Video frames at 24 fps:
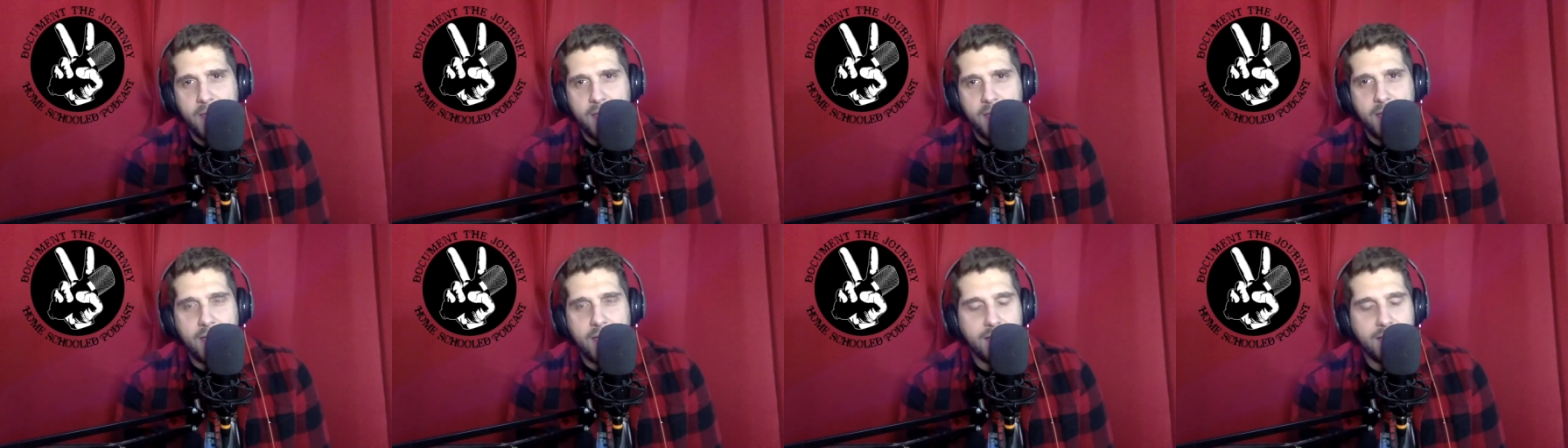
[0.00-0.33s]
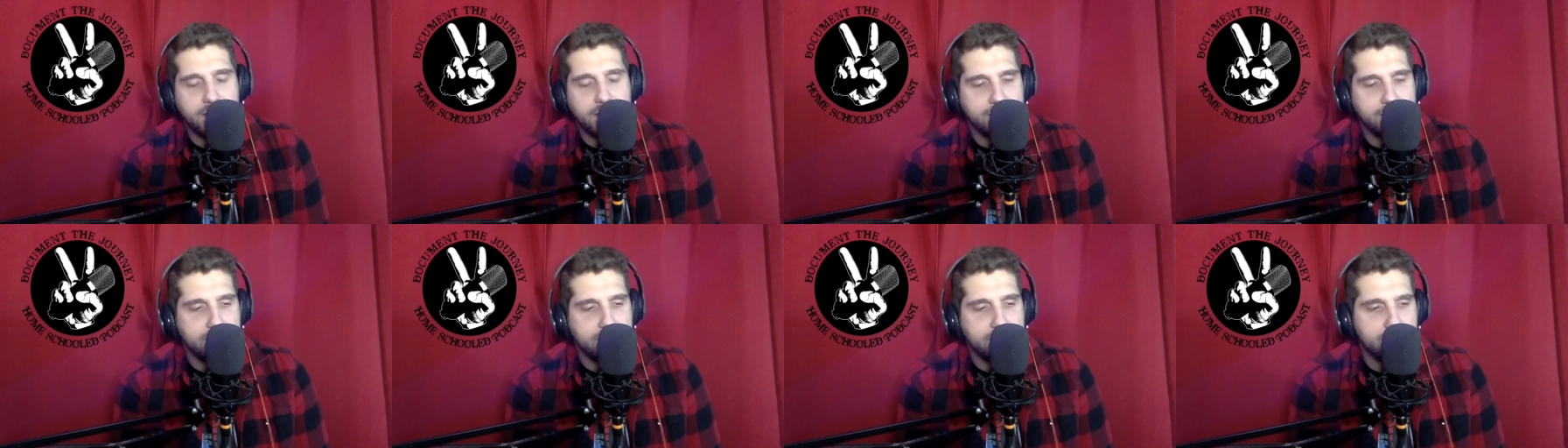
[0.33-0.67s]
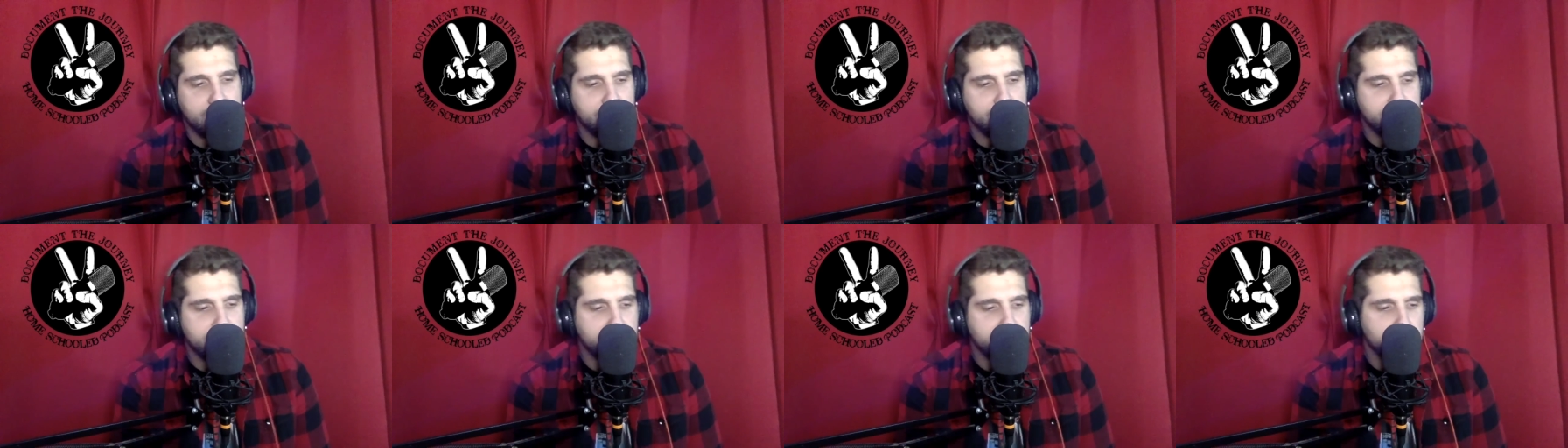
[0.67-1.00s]
and
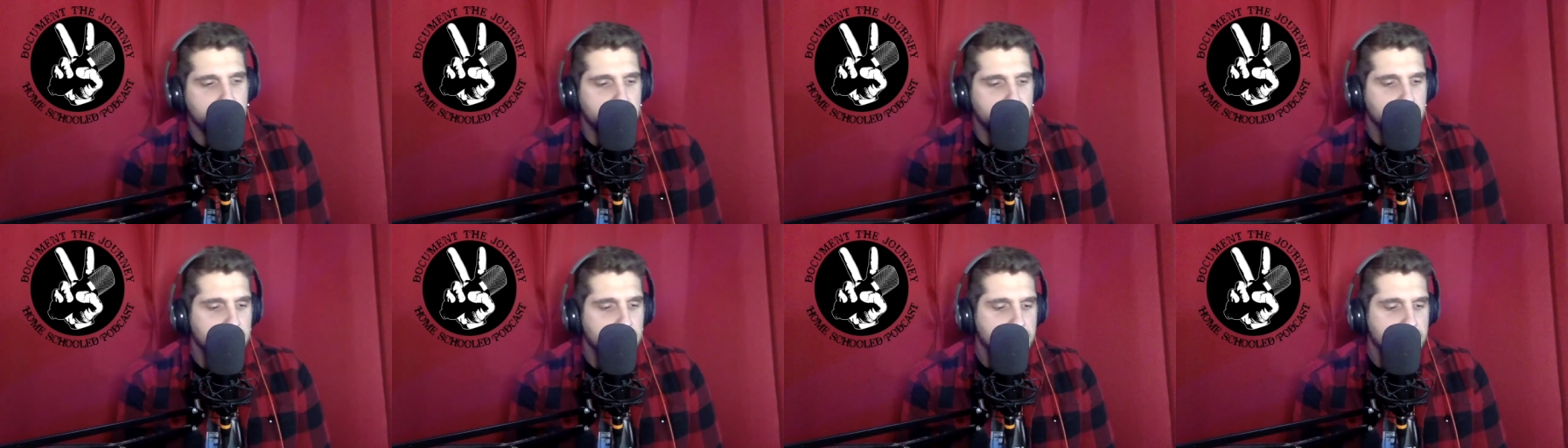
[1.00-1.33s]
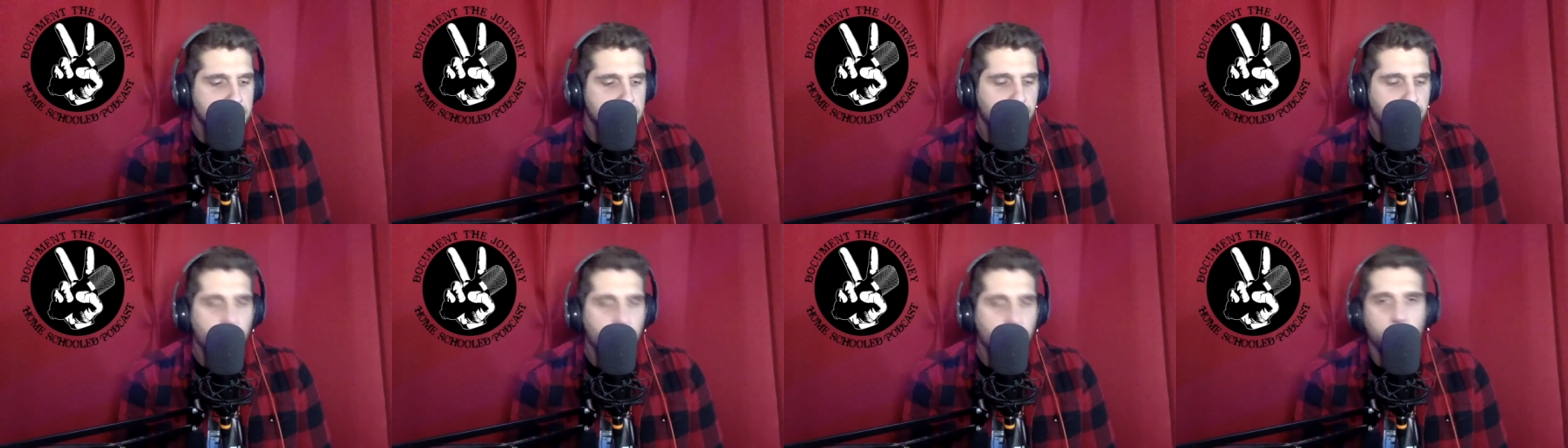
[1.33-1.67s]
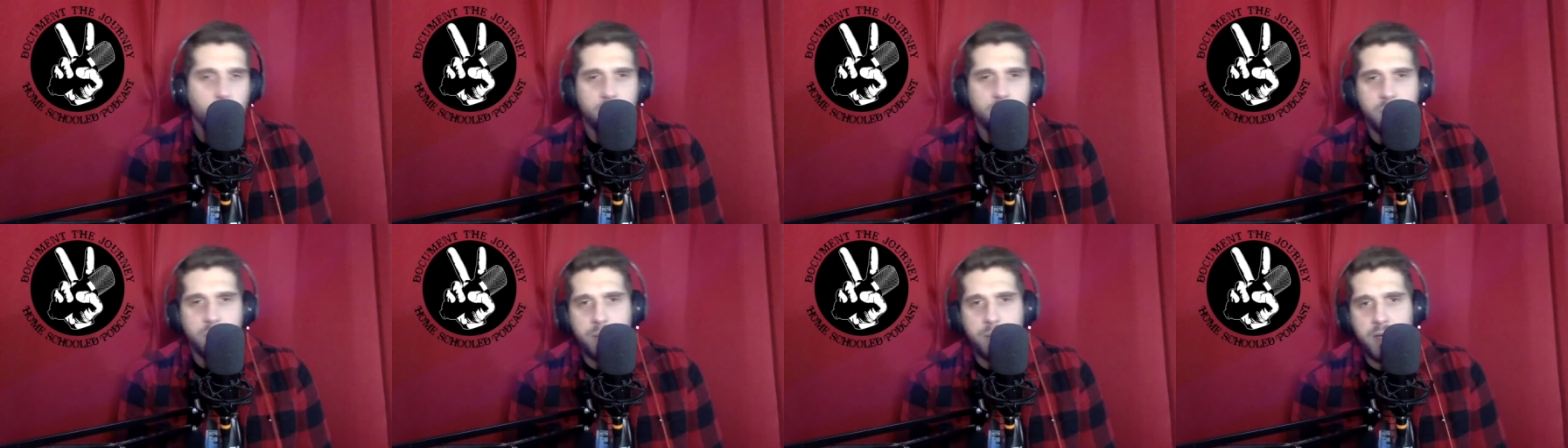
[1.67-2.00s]
it's
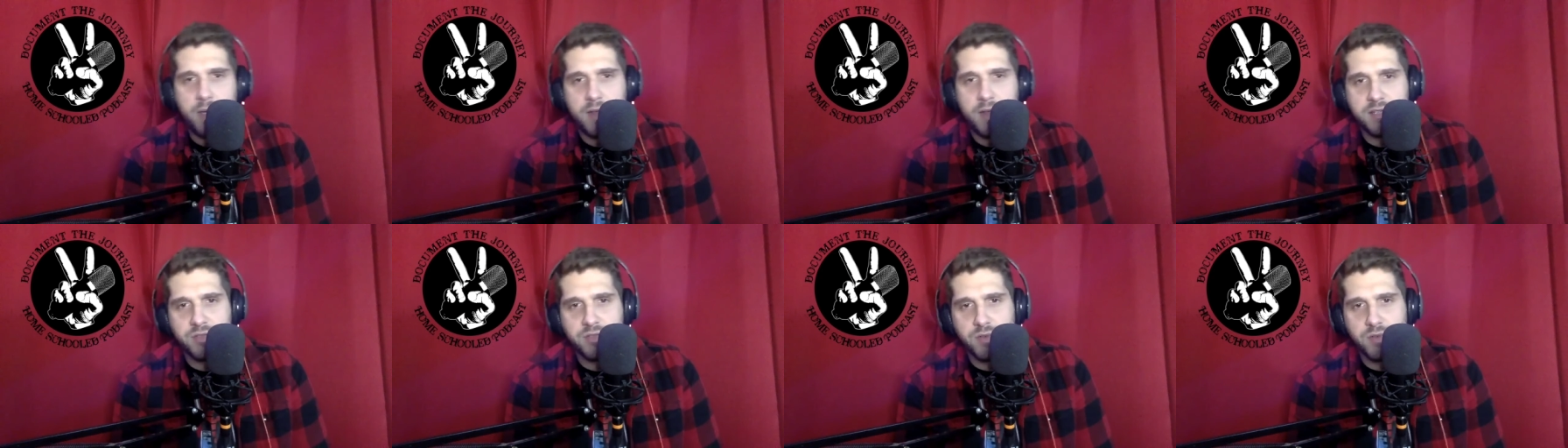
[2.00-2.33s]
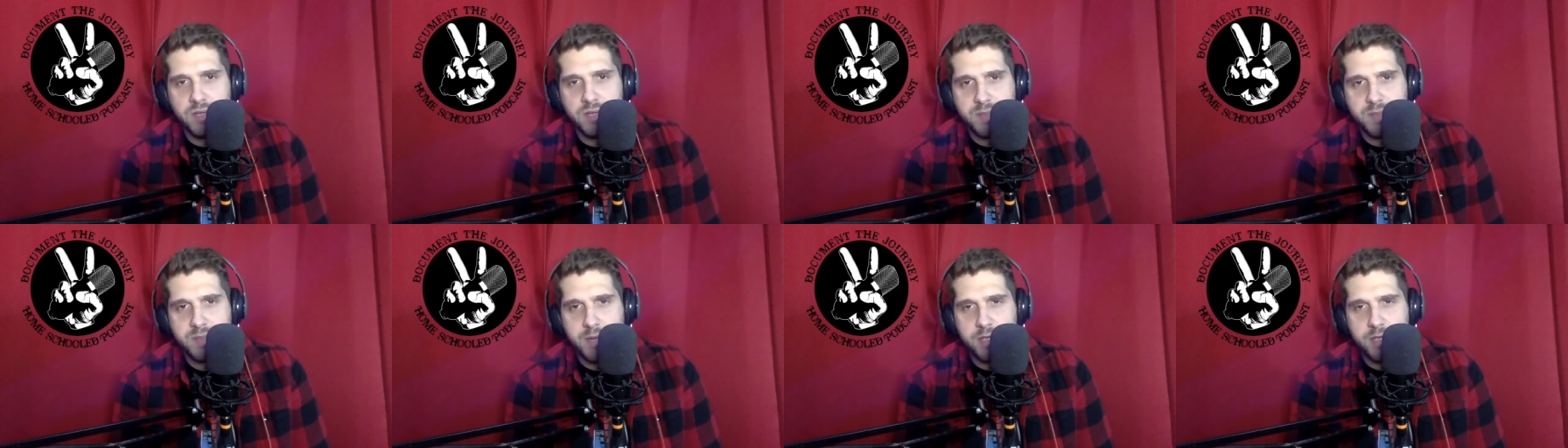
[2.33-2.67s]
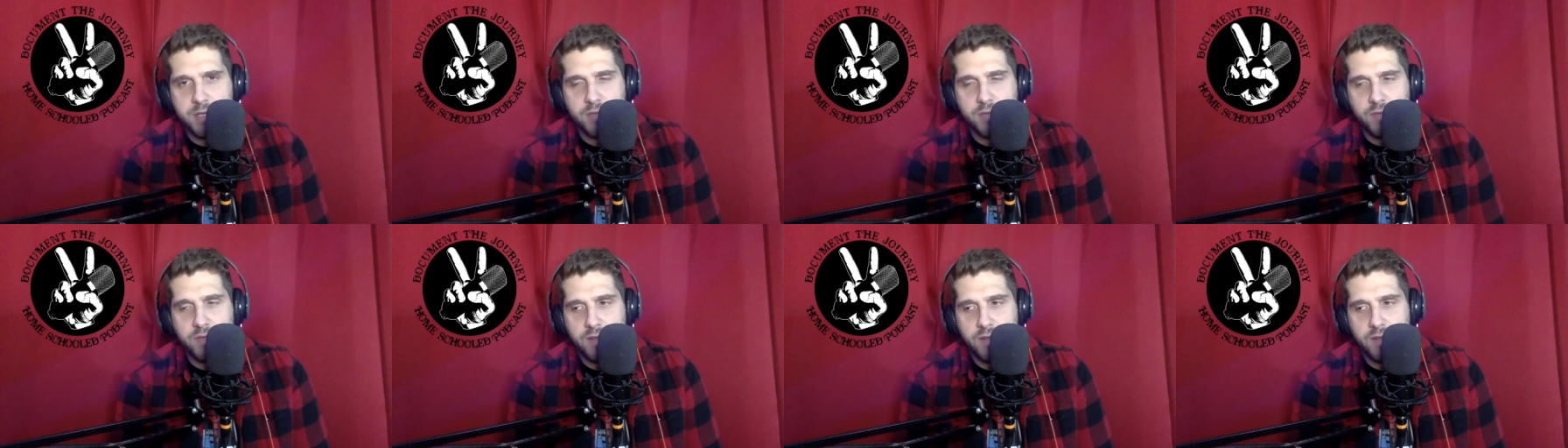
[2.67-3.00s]
important to me, and it's a really
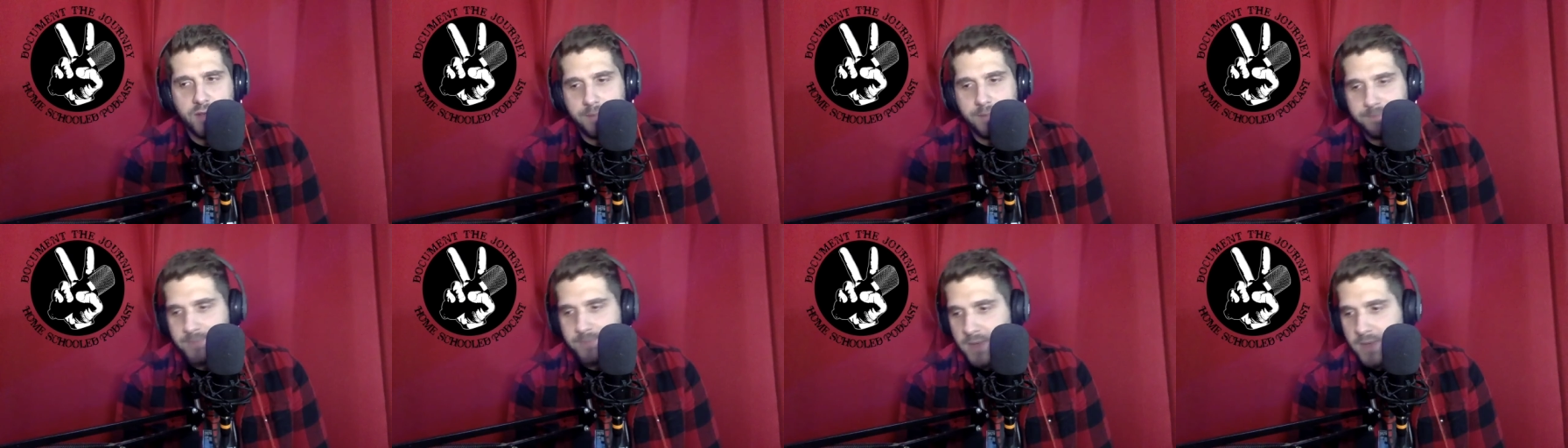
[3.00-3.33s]
special feeling.